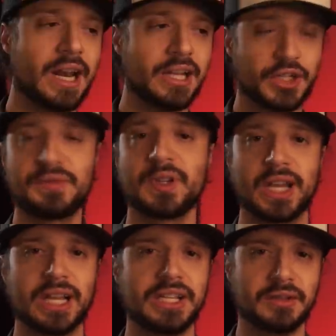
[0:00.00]
And I just feel
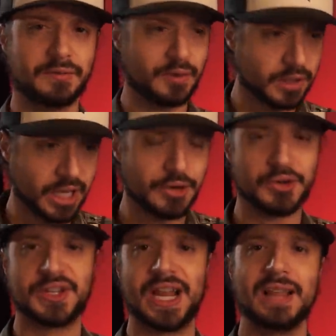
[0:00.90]
like I need to fully
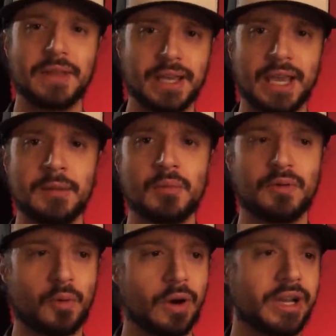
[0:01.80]
understand the game
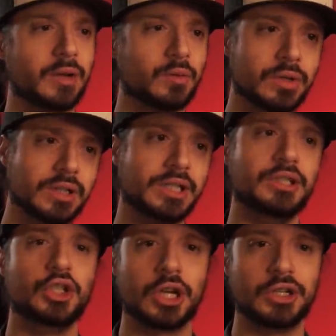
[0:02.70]
before I can really
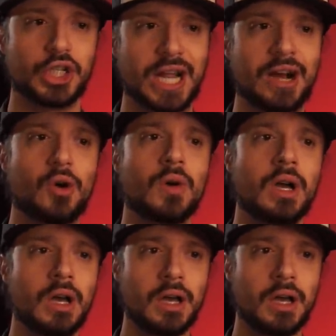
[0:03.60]
judge how